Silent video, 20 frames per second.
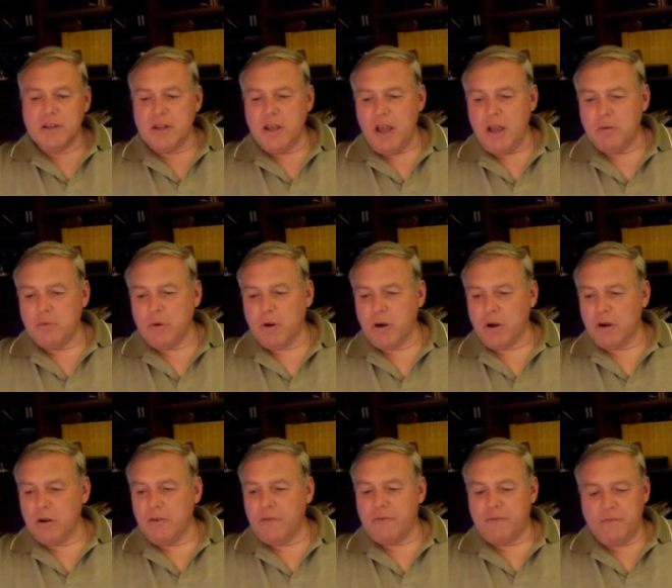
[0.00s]
They
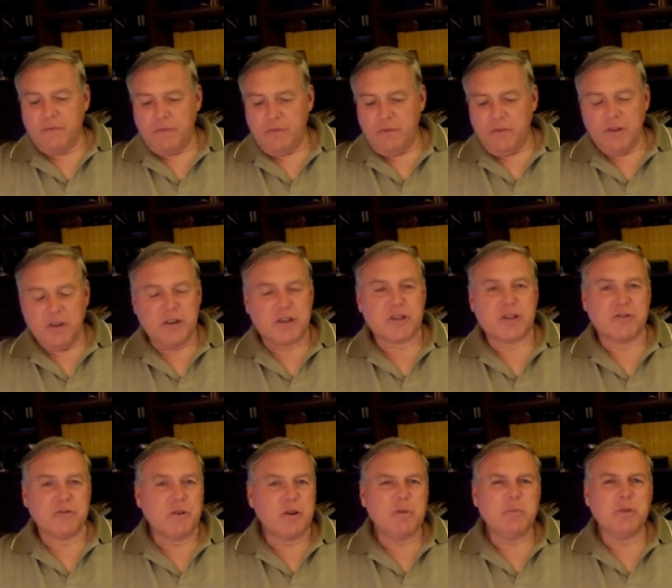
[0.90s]
were
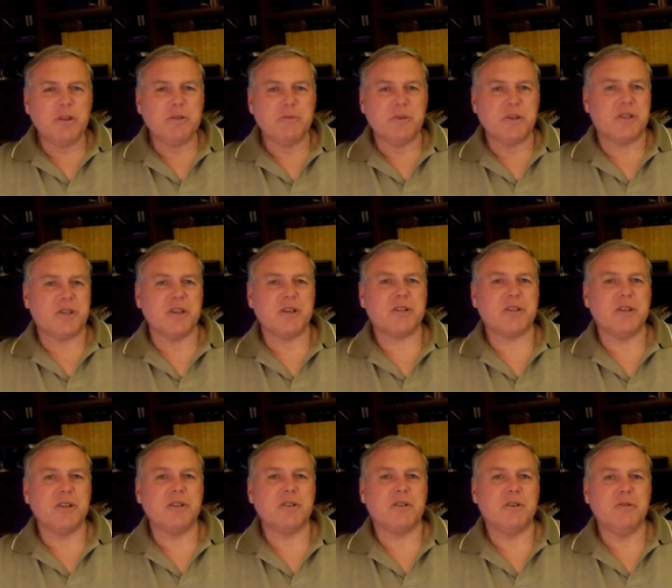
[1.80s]
extremely
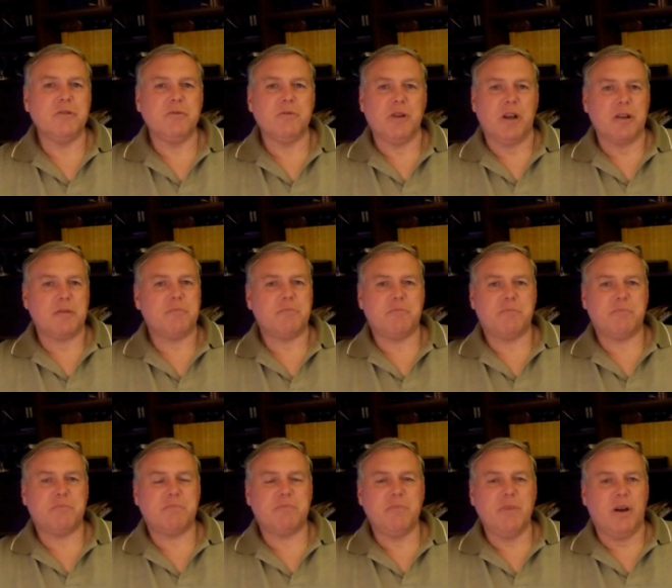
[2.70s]
resistant to like
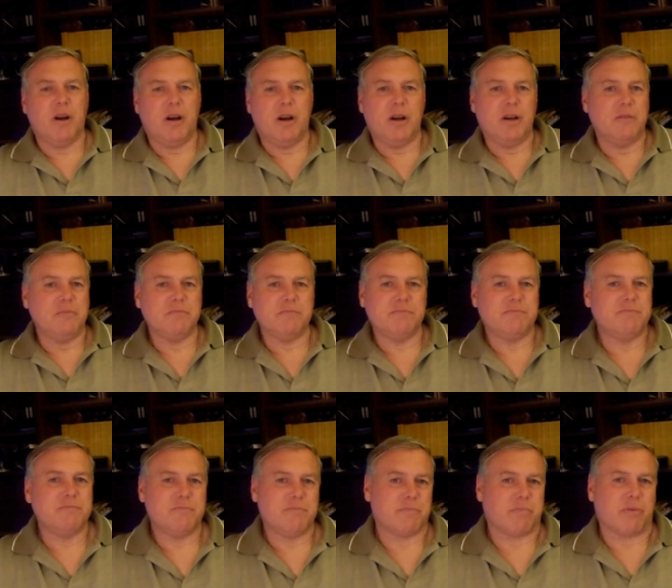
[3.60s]
um,
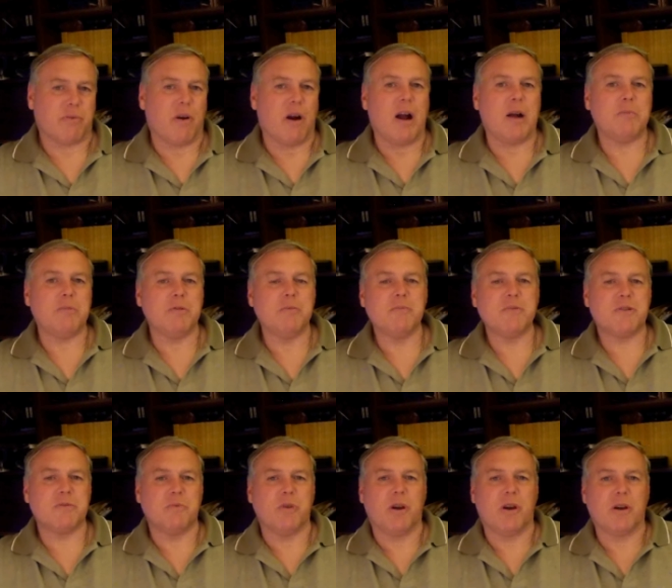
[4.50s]

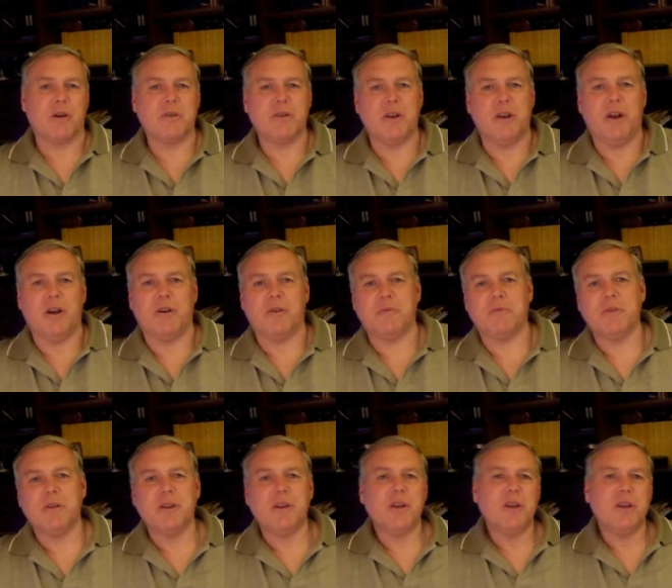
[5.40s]
problems where you know,